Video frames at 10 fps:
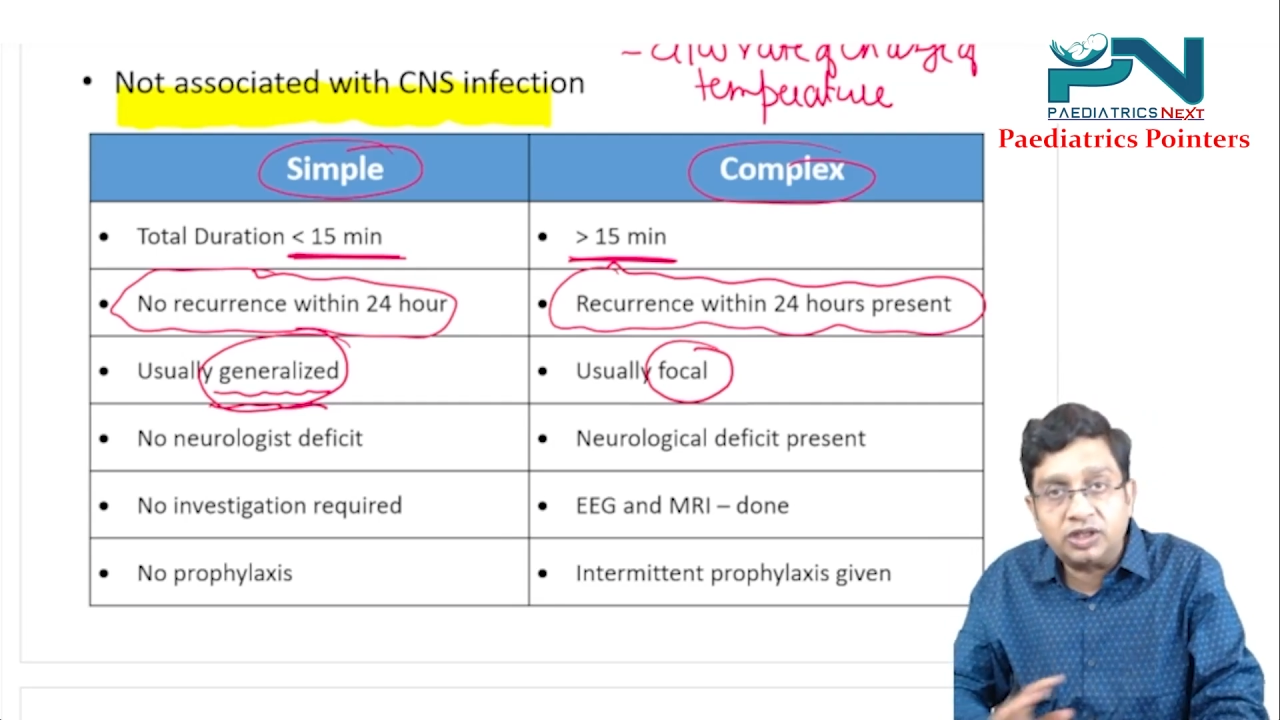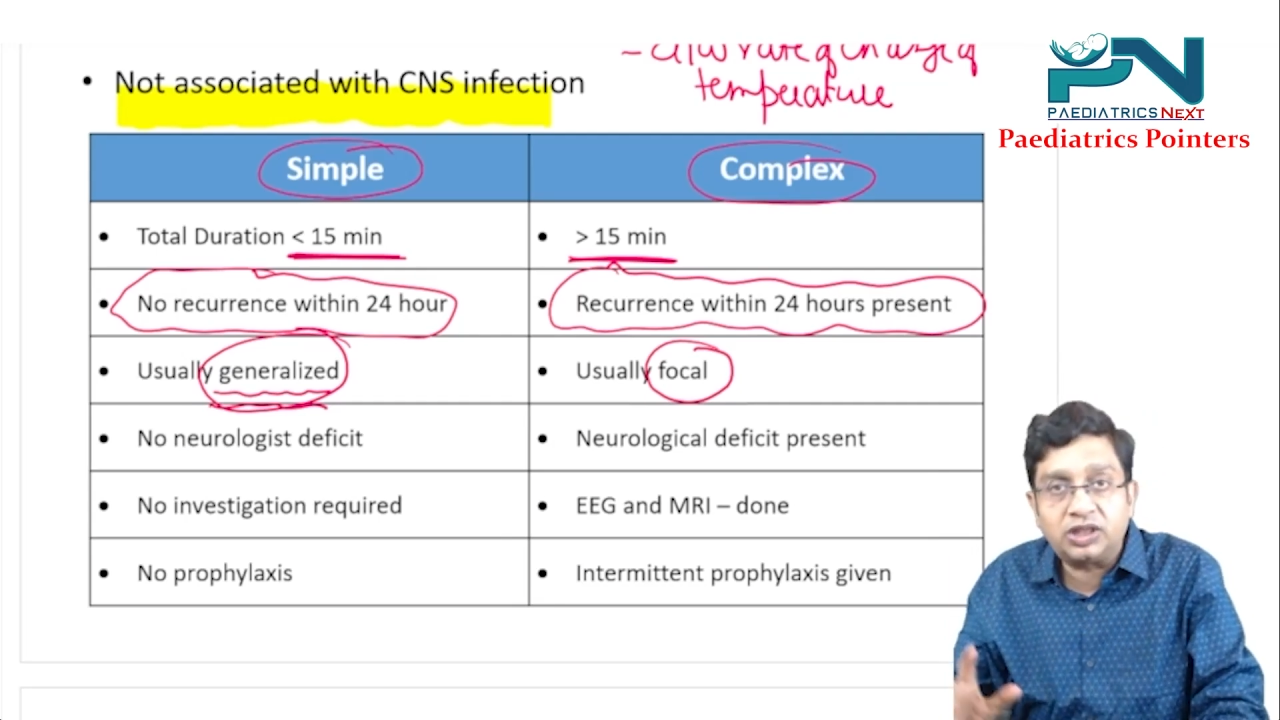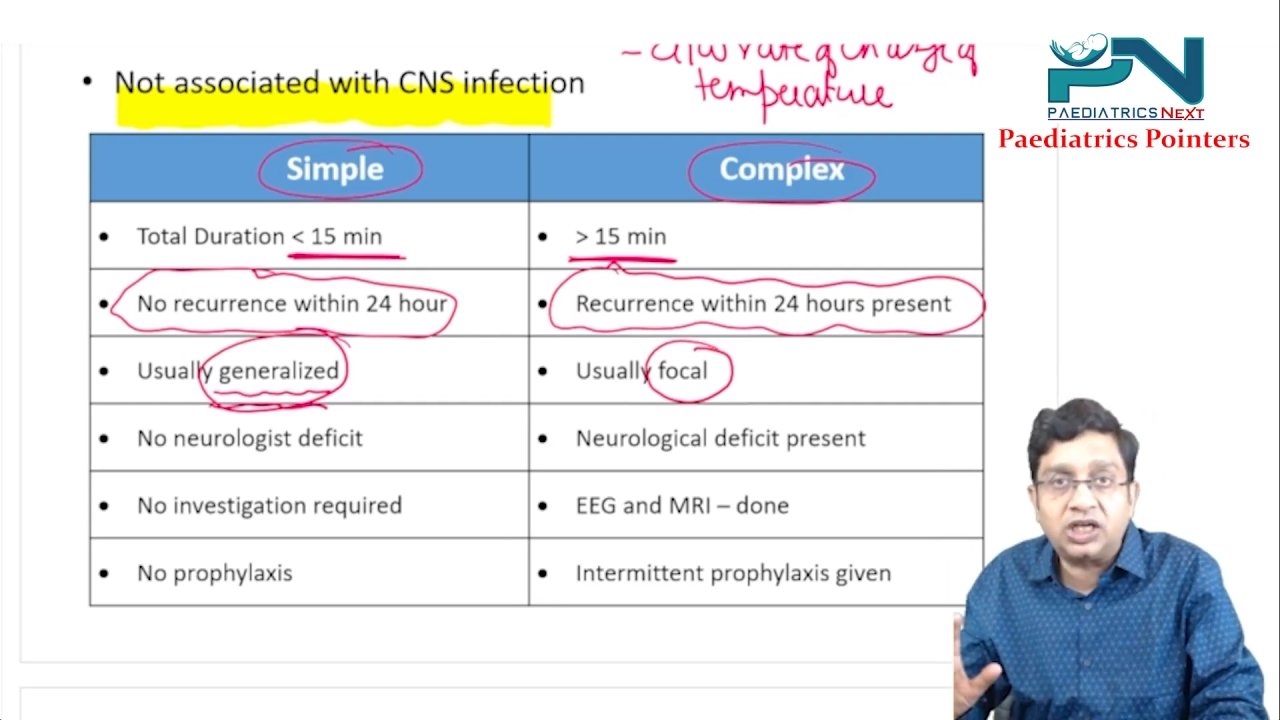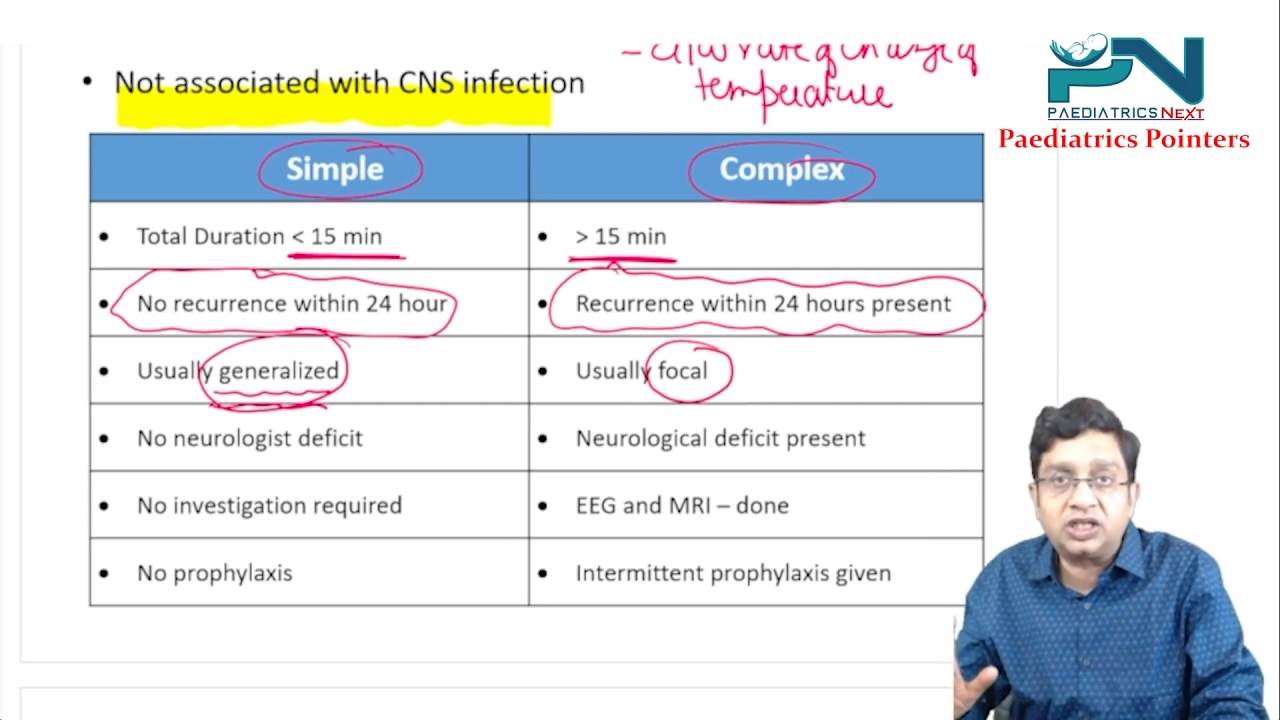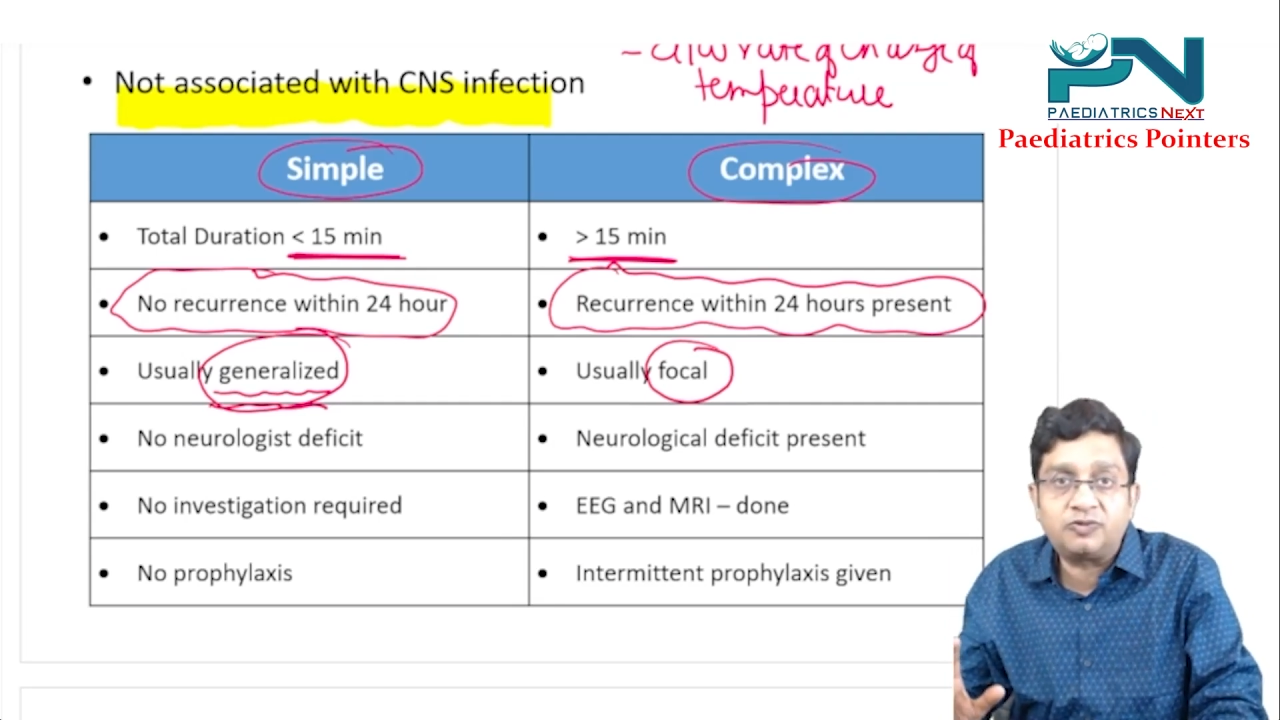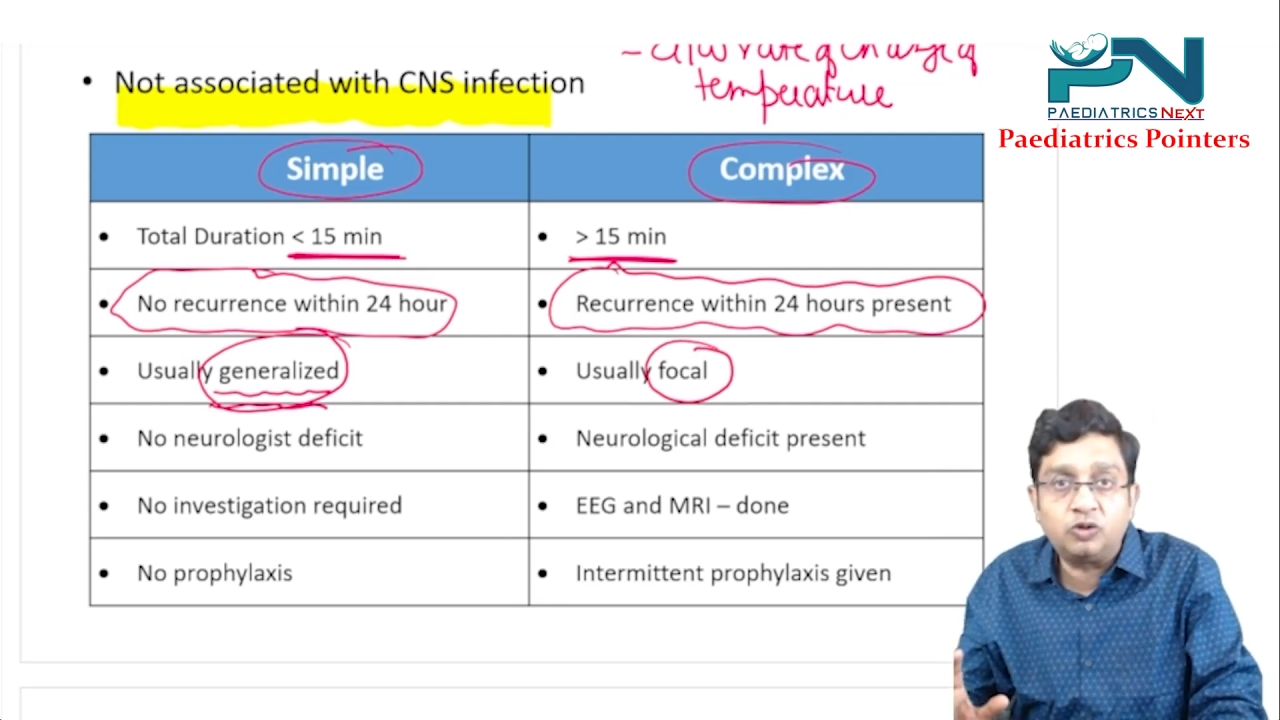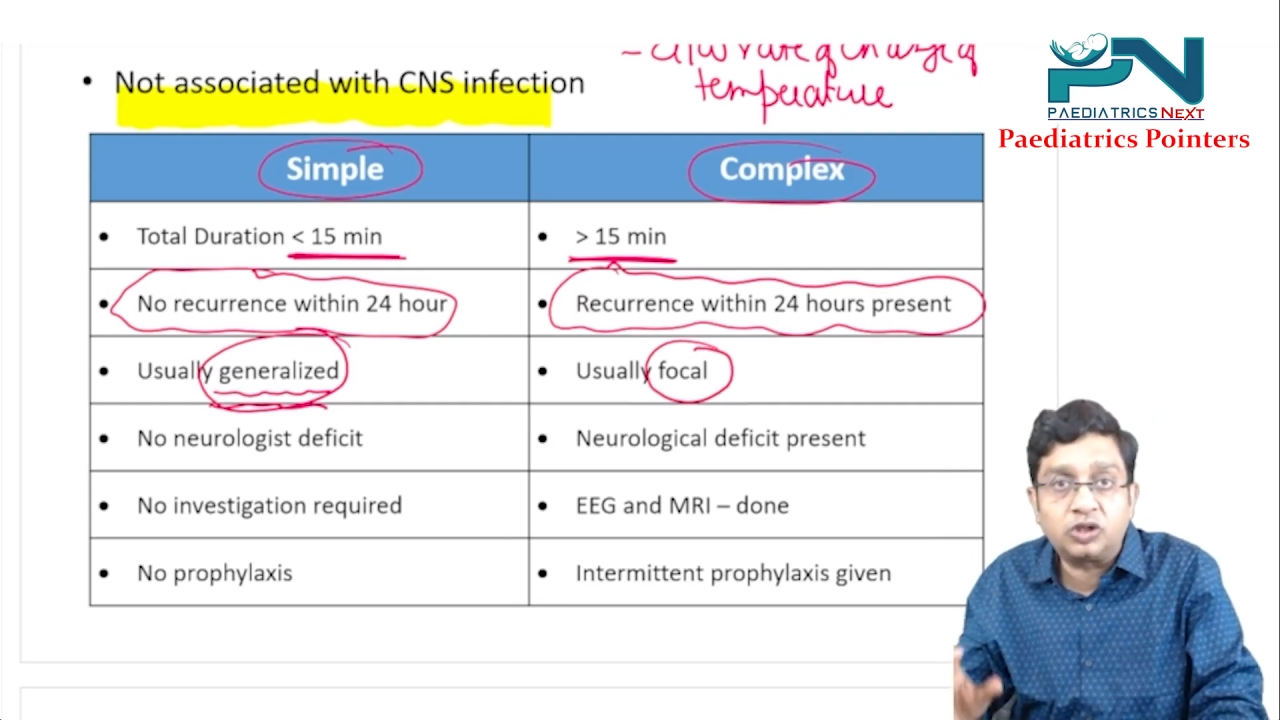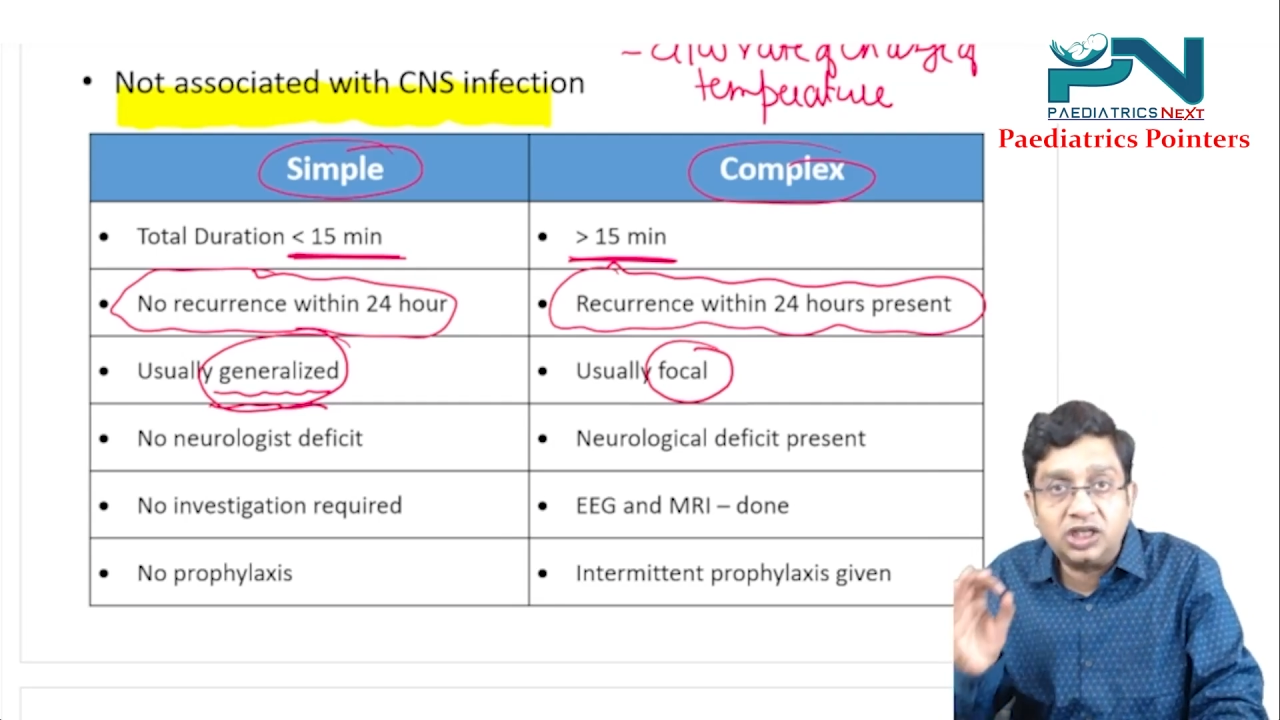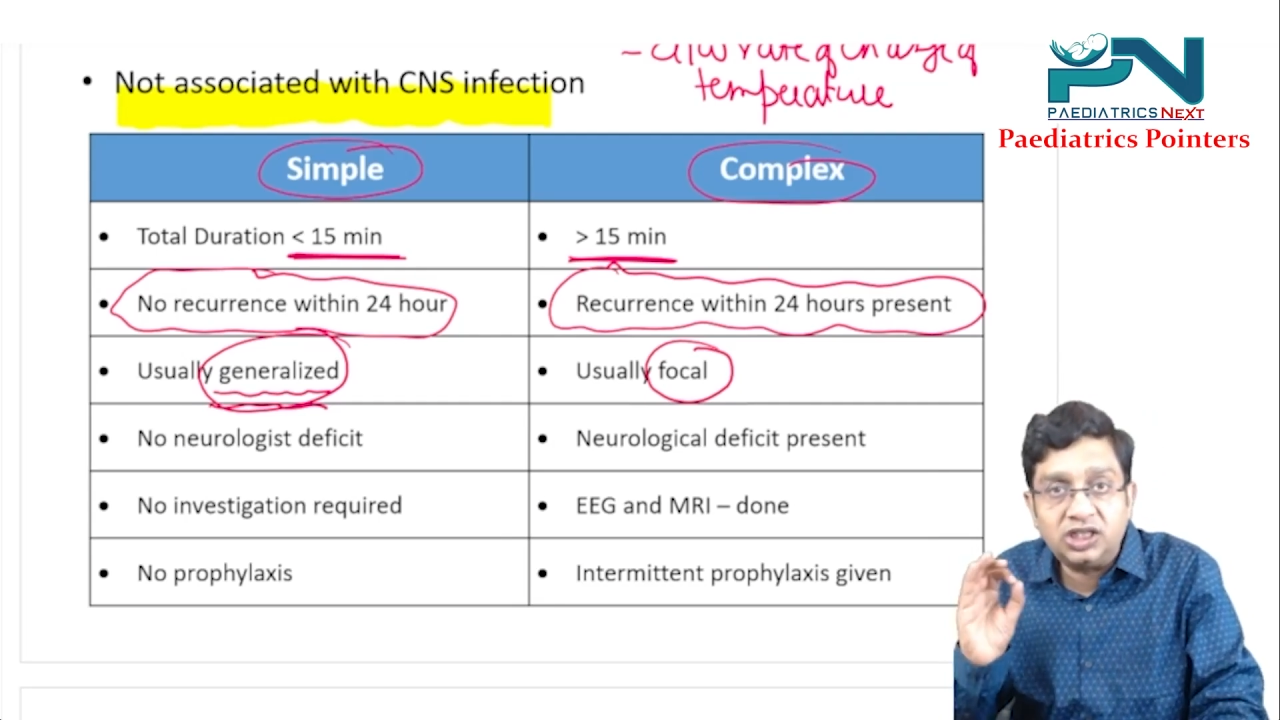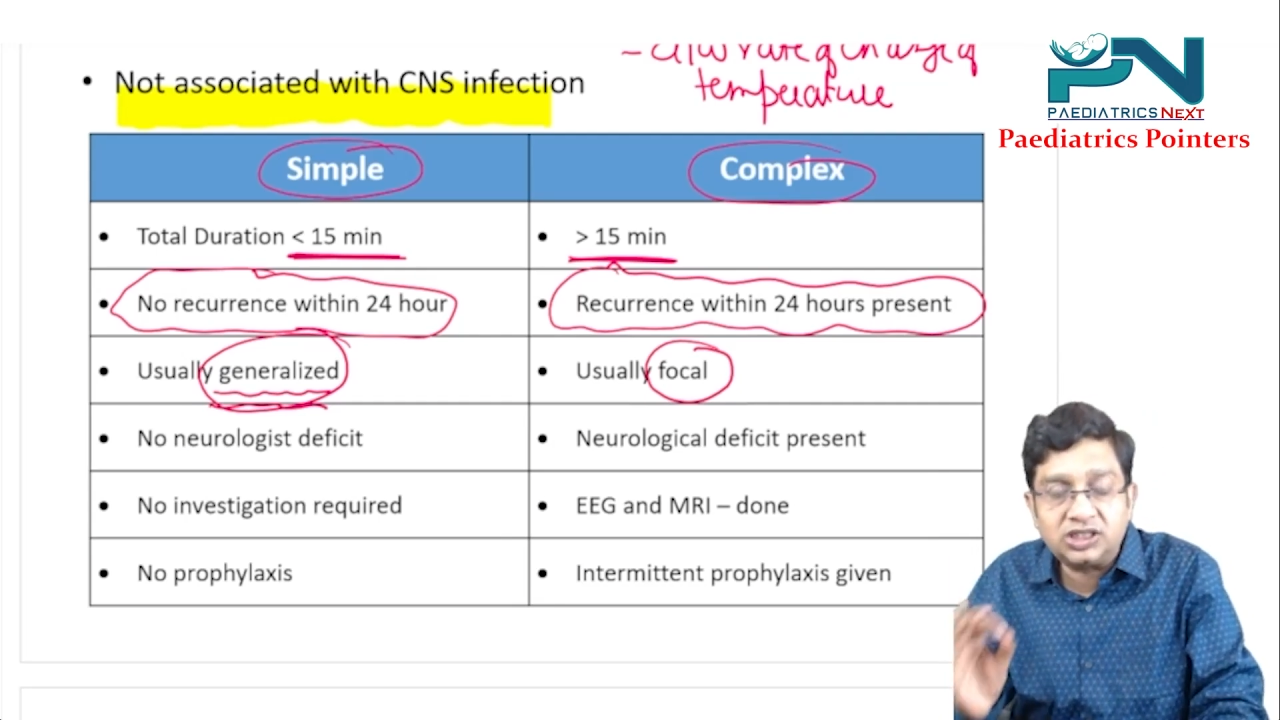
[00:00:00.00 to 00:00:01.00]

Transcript: that is focal,